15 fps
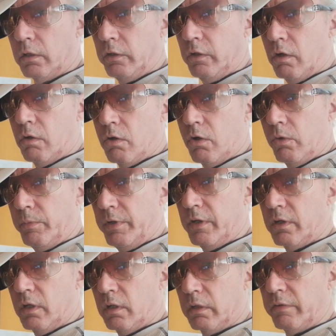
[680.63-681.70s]
Yo
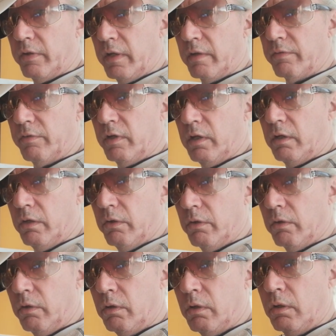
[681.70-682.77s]
Homie Car Tech
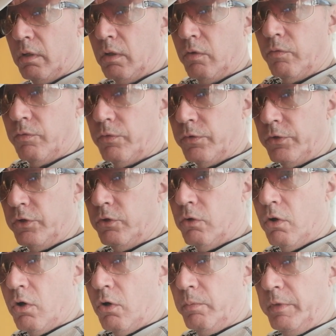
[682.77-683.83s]
video for
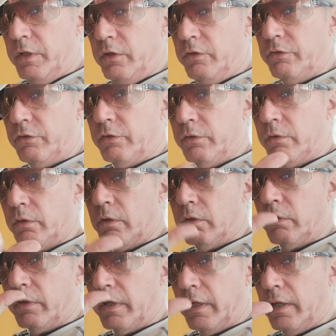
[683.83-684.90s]
you homies,
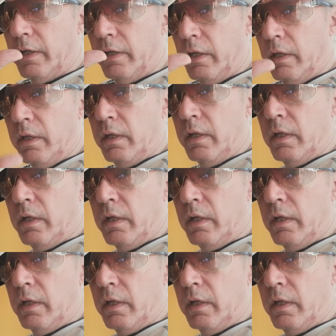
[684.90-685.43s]
okay,